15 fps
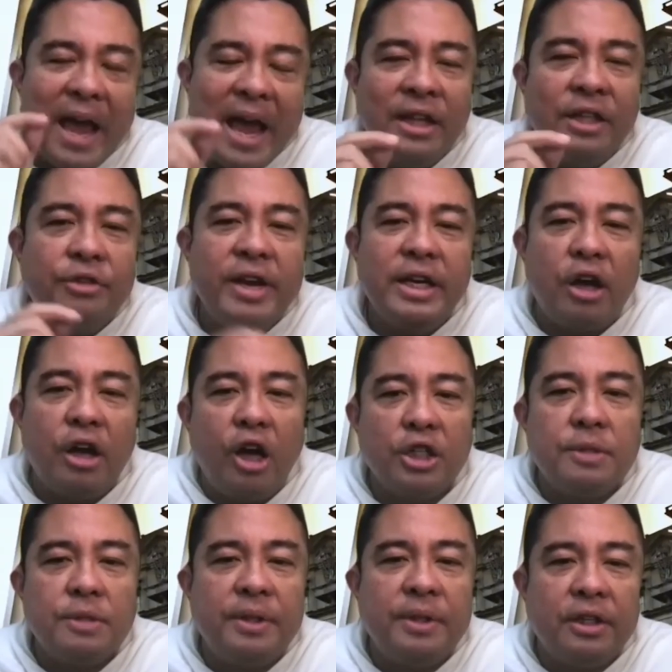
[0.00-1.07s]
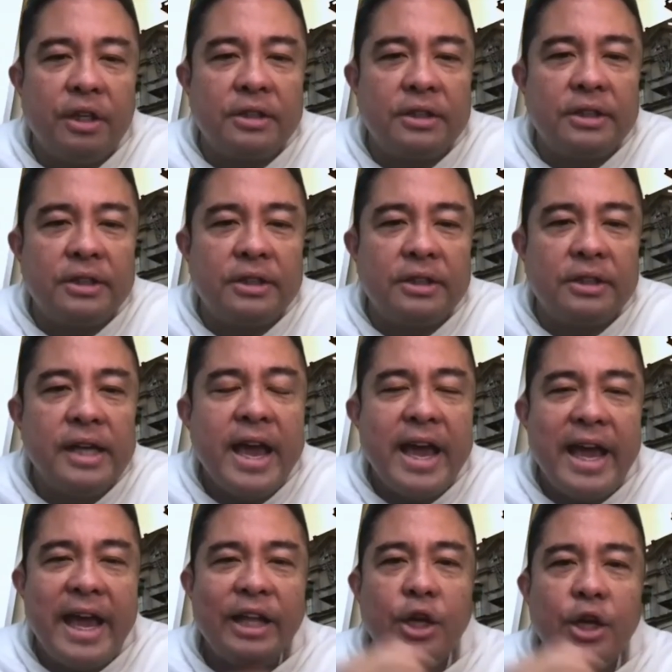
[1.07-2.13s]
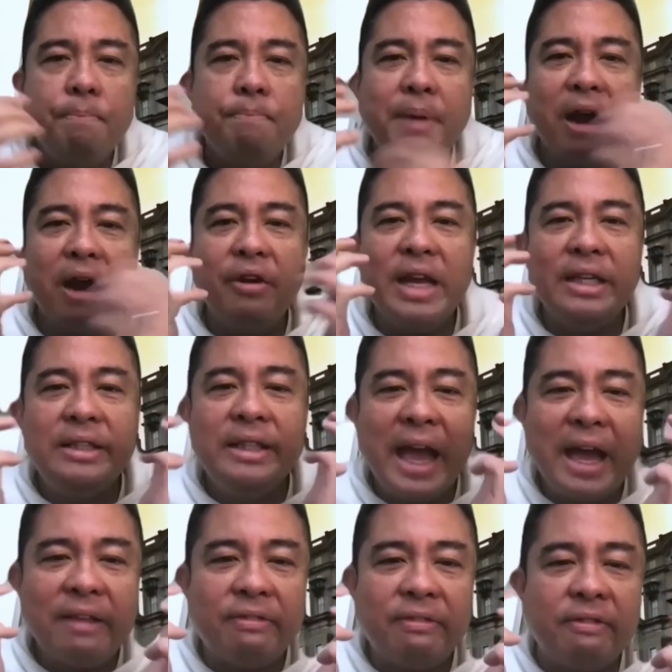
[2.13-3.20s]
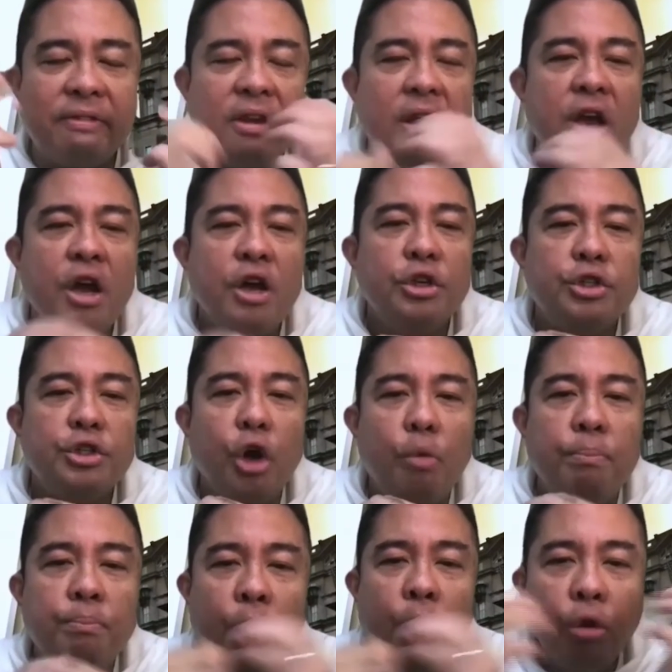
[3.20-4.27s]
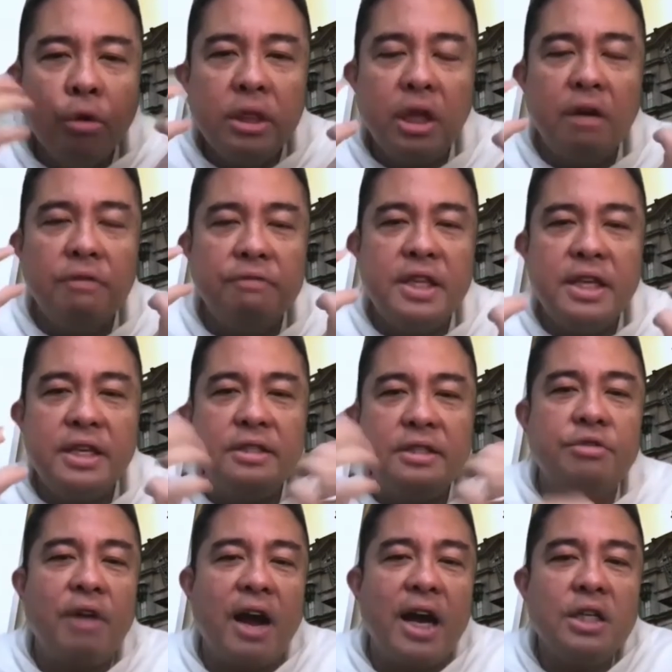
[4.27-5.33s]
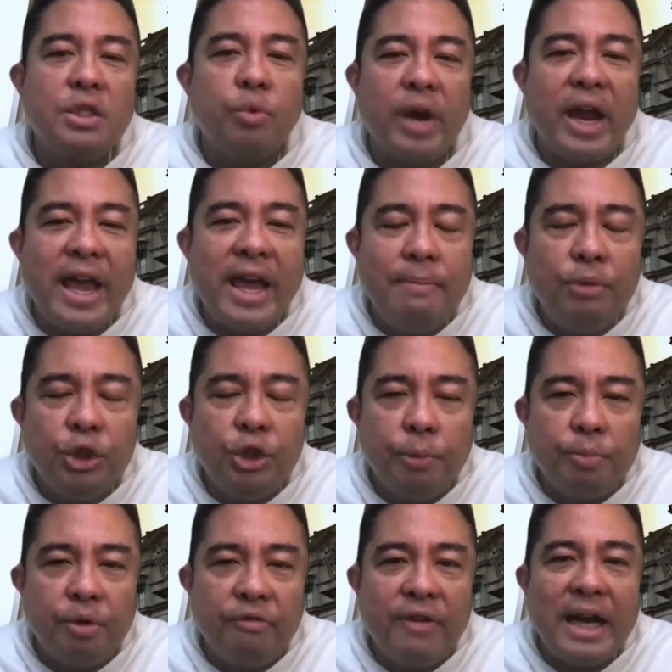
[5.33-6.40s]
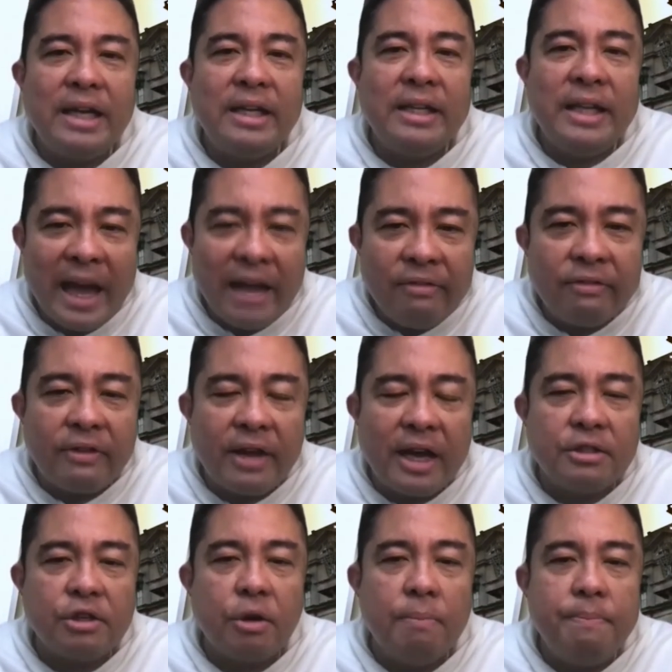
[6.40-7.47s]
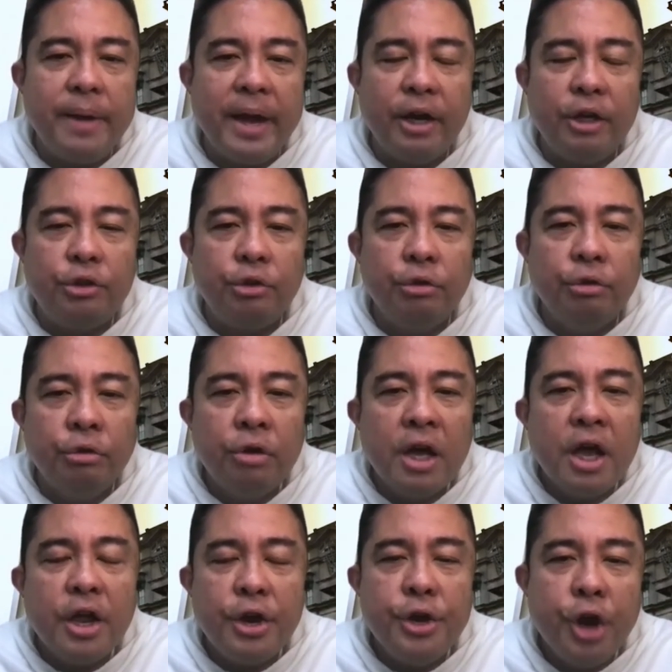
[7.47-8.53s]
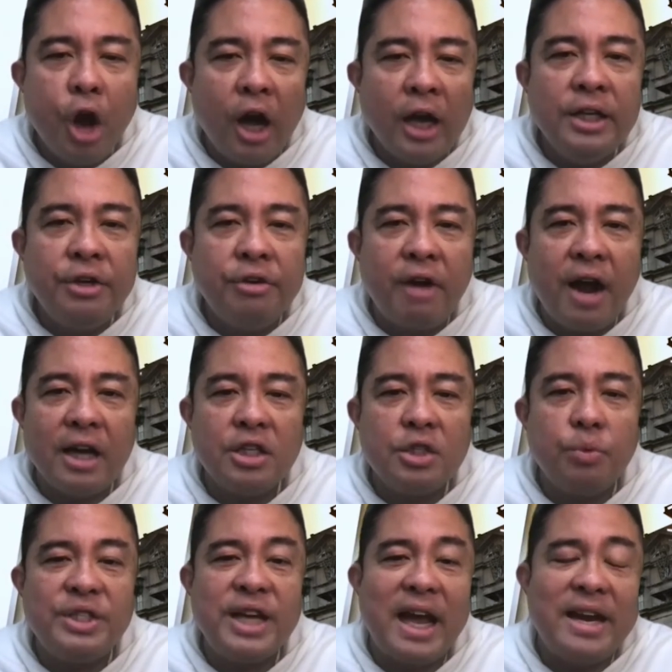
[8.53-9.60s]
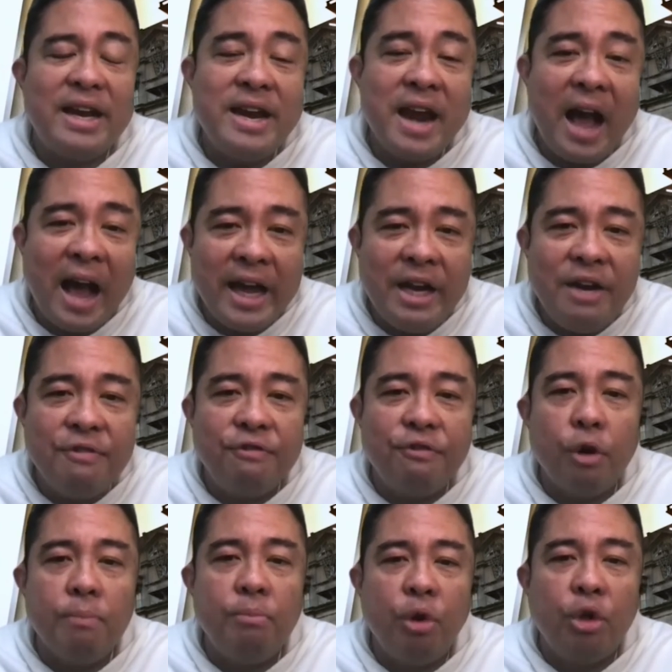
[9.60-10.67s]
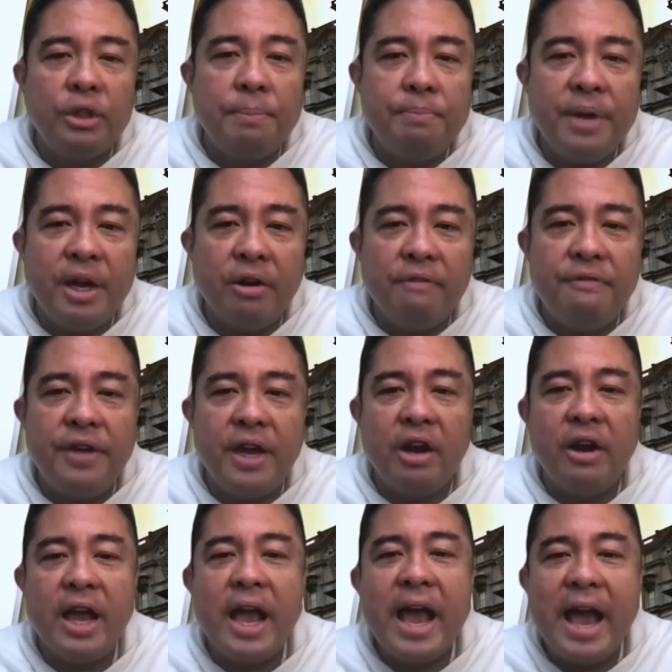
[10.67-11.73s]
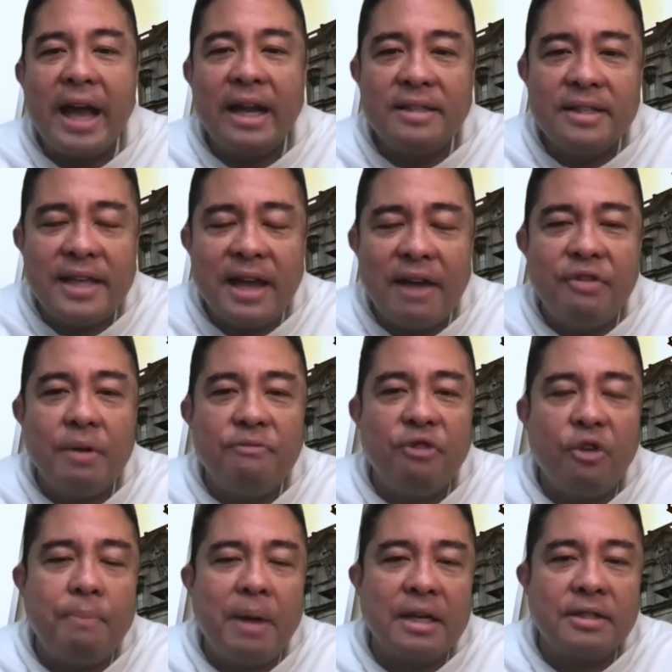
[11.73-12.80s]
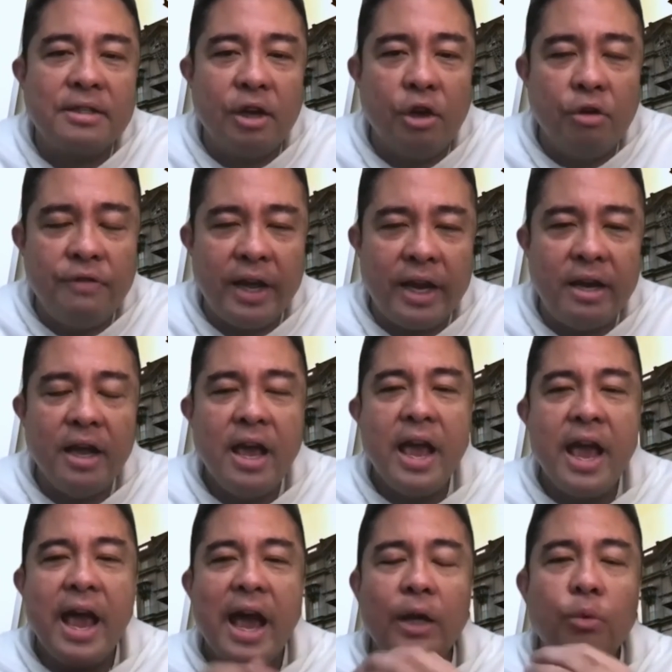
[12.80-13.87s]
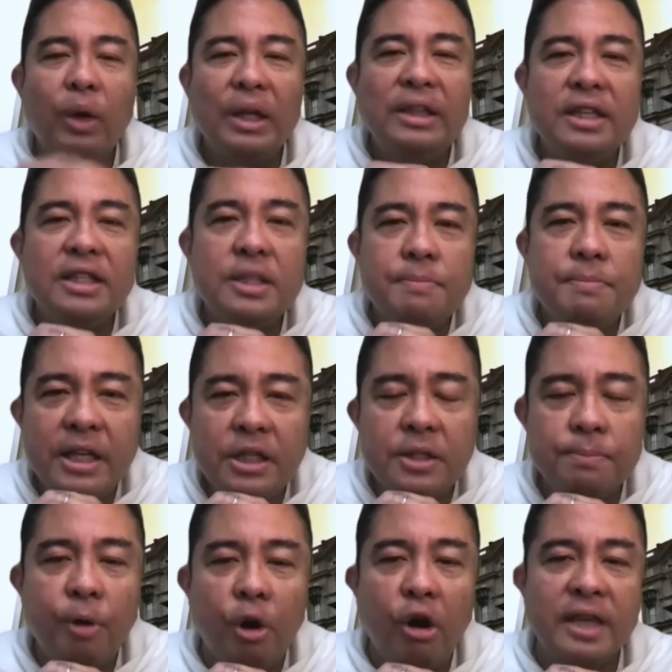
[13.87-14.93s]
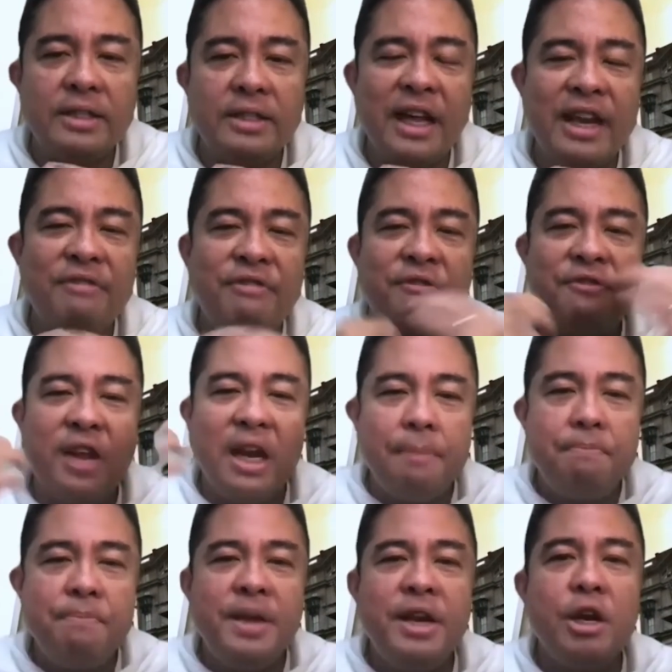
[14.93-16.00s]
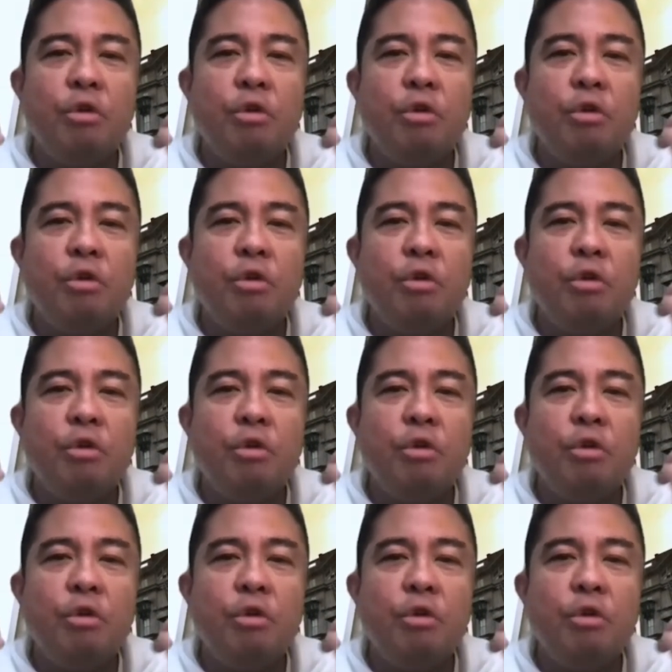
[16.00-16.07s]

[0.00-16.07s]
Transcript: entering the hospitals. In comparing deaths, so both of these drugs were able to prevent deaths as compared to non-drugs, which had 9 for Molnupiravir and 7 for Paxlovid. And what this means, Paul, is that if a Filipino